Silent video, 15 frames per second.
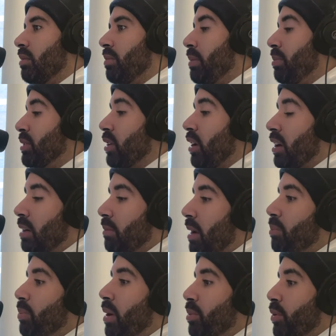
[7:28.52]
people talking
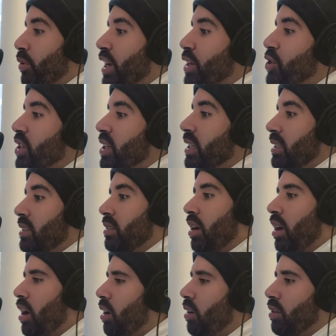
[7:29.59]
about preparation and,
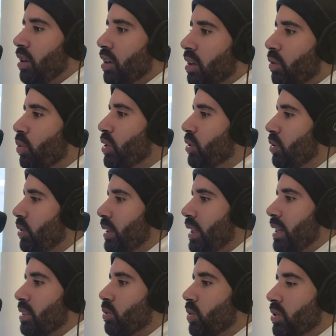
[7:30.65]
oh, look, we're doing
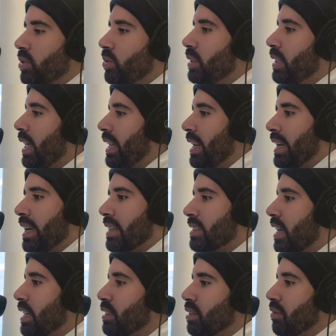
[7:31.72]
this, we're doing that. I got
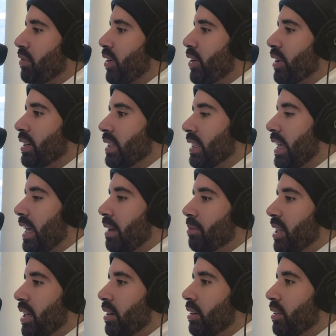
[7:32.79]
Tyson Fury in the camp.
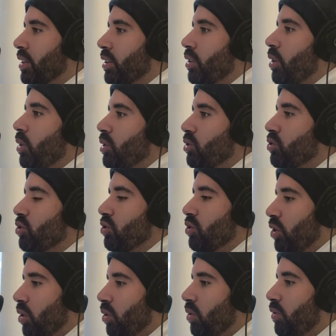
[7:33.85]
They're, they're going
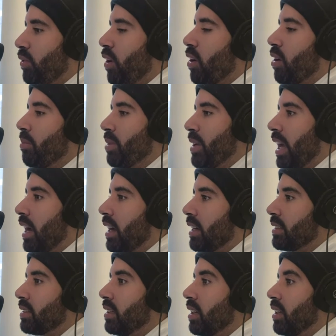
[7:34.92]
so far and
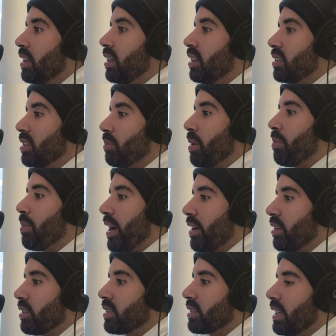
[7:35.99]
beyond to
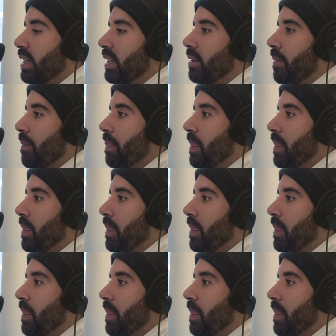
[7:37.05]
prepare this kid.